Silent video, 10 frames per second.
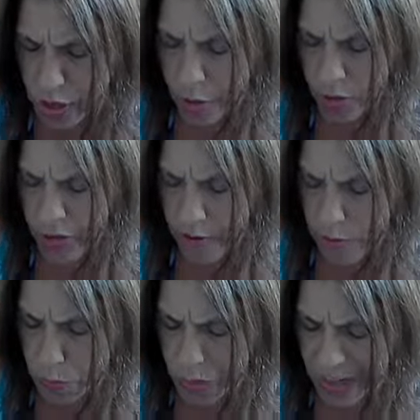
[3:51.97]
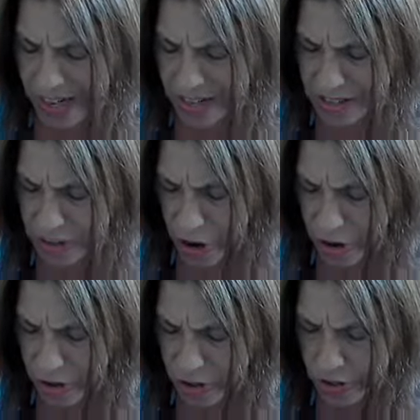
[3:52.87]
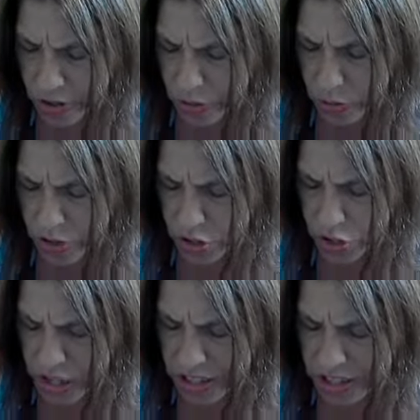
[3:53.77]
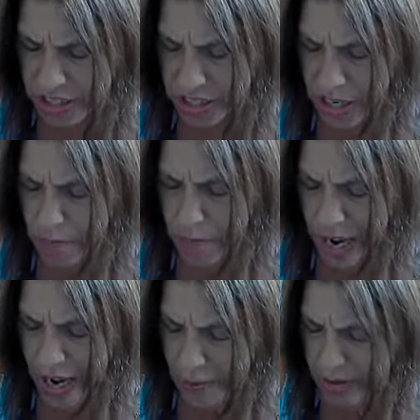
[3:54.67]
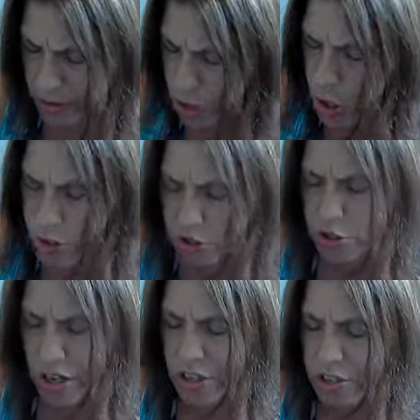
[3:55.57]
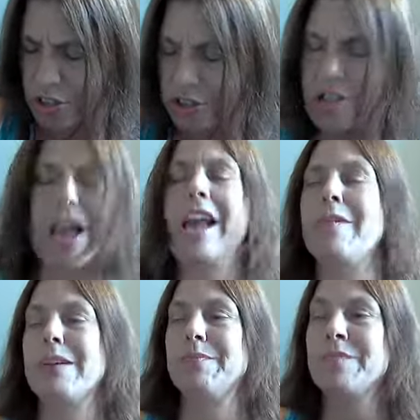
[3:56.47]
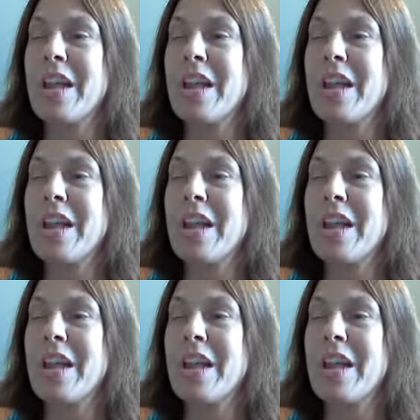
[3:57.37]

We give you praise, honor, and glory. In Jesus' name, amen. No distractions. Amen.